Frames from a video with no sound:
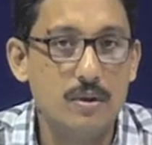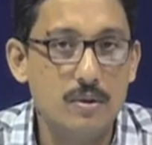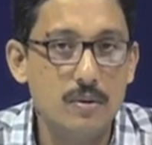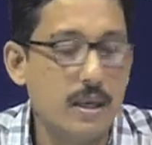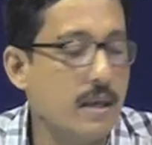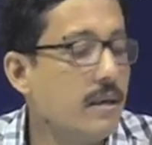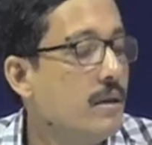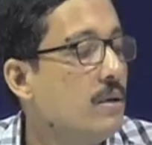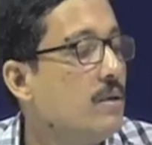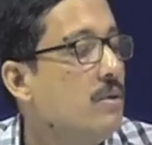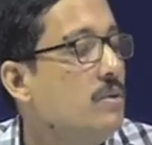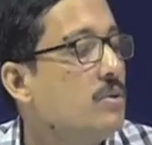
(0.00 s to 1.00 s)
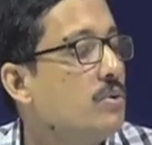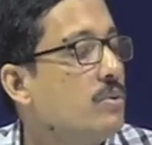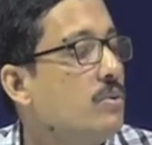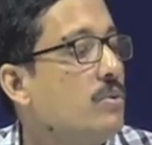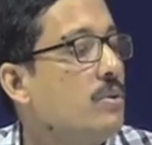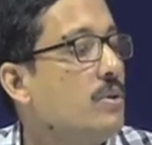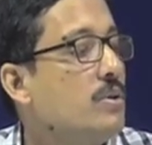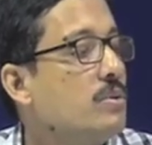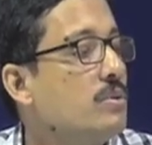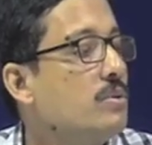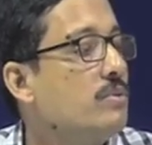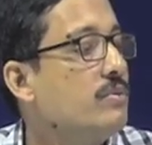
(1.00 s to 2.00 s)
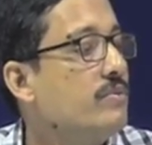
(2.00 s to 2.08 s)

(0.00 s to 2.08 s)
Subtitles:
Okay. So